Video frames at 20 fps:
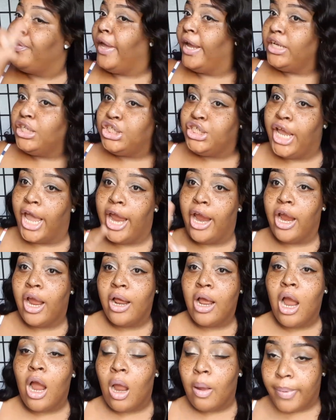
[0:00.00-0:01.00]
They
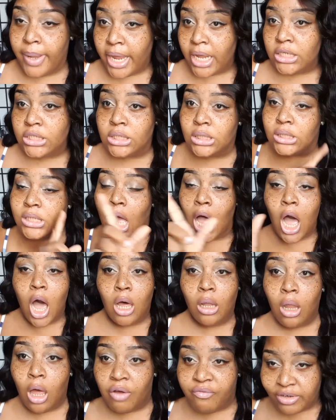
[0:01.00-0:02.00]
shared her pictures
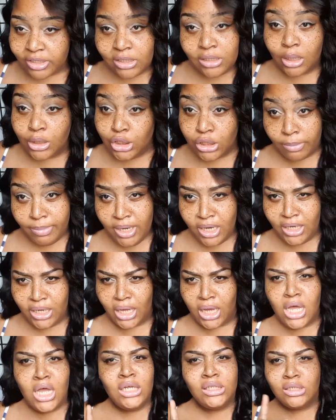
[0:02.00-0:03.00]
all over social
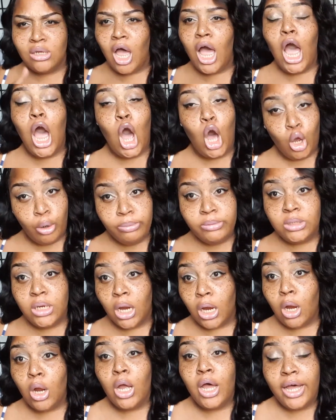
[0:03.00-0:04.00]
media. So I hoped
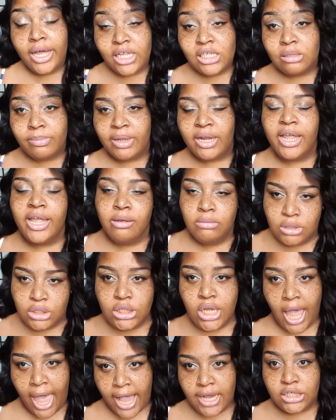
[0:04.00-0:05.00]
her husband, if
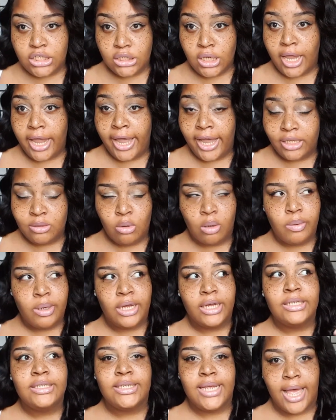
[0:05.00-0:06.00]
she actually has one with
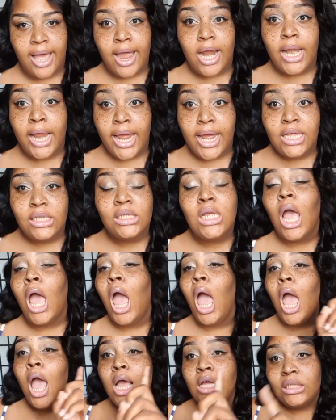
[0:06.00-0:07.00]
her tired ass,
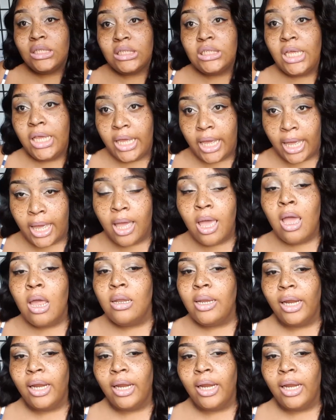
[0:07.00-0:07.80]
see it.